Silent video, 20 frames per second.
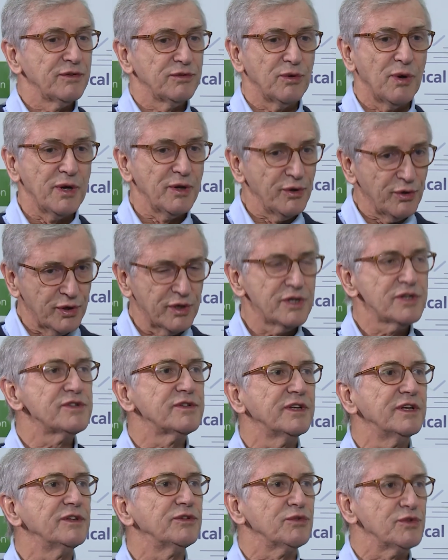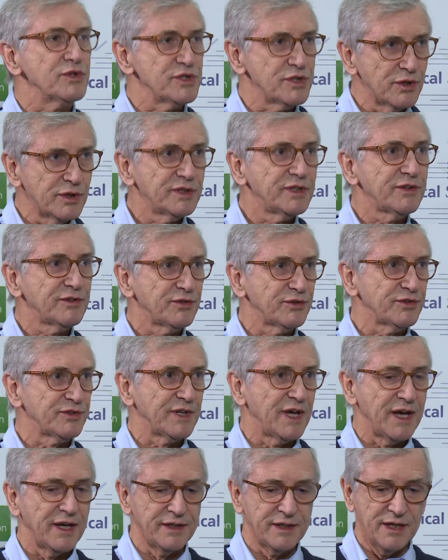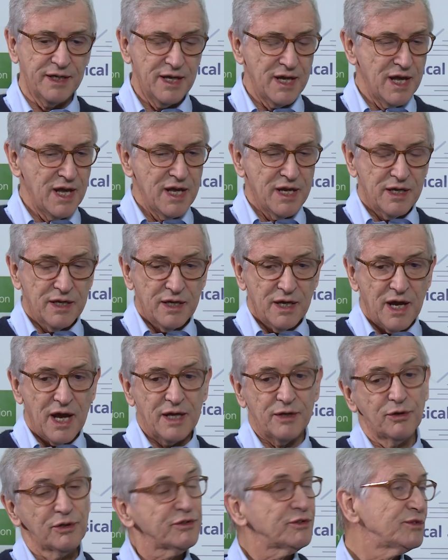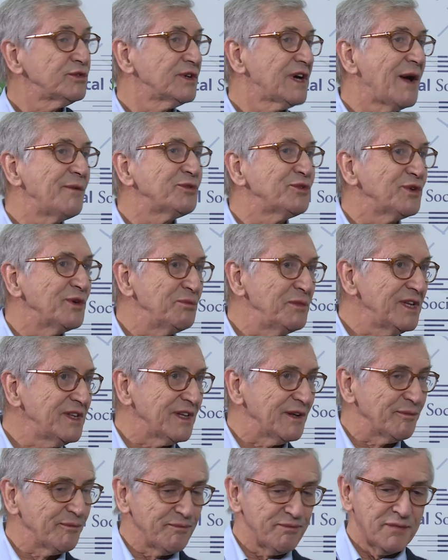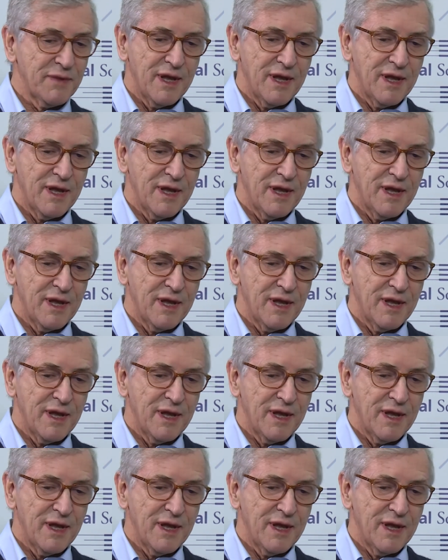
So I encourage them to join the society and also to come to the meeting.